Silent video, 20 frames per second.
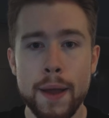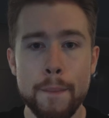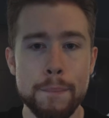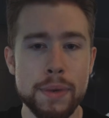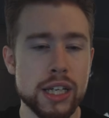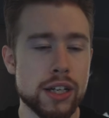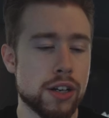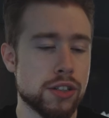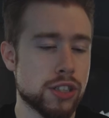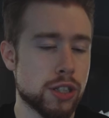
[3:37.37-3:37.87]

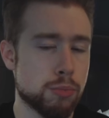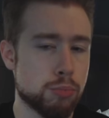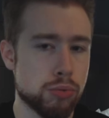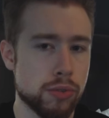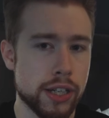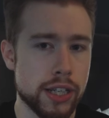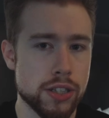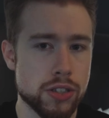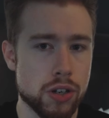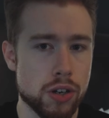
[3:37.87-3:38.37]
because our
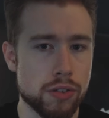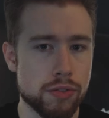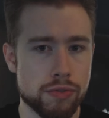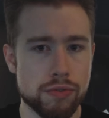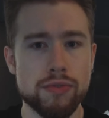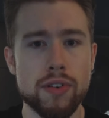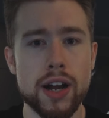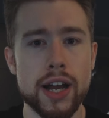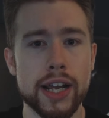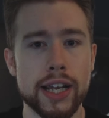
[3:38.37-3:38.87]
brains are
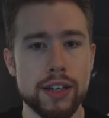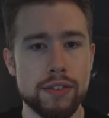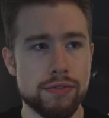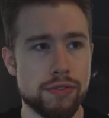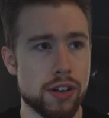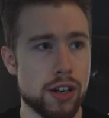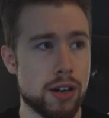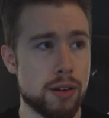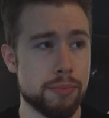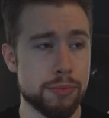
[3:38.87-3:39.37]
fried
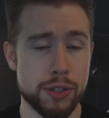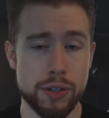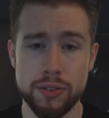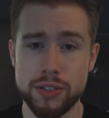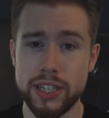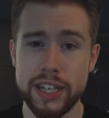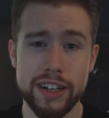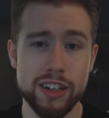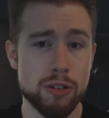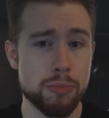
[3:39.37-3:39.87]
from your
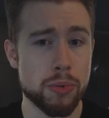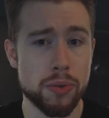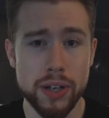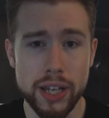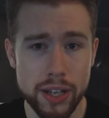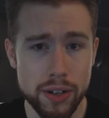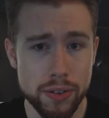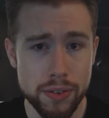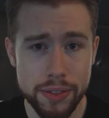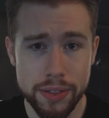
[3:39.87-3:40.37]
terrible
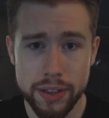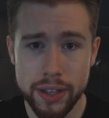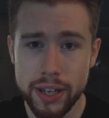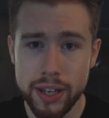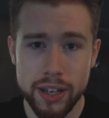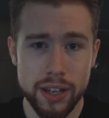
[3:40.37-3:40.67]
health.